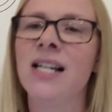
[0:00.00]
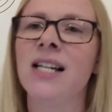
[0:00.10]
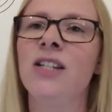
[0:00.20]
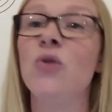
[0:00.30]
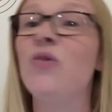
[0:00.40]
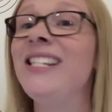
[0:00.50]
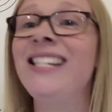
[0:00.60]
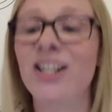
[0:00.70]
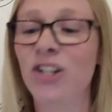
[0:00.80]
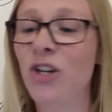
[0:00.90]
So
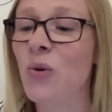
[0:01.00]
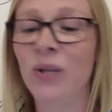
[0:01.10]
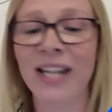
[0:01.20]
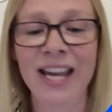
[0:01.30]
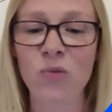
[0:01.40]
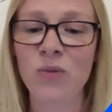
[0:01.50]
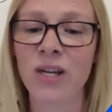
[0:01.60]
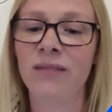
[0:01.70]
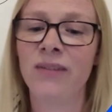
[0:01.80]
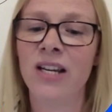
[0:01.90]
research can only help
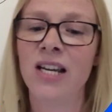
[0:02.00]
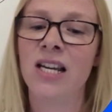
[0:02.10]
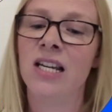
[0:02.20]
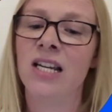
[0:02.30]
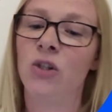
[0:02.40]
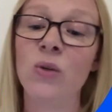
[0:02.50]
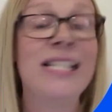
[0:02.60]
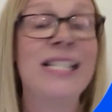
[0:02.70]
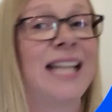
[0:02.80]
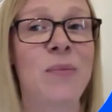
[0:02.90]
you. Don't
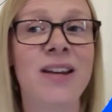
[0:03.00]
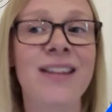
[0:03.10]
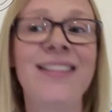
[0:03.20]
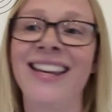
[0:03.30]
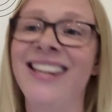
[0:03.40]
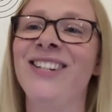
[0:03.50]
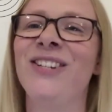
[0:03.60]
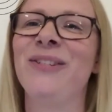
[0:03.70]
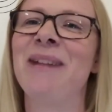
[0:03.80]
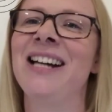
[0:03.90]
skip it thinking it
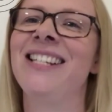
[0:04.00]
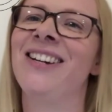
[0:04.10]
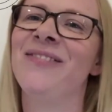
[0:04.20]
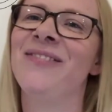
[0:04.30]
doesn't matter.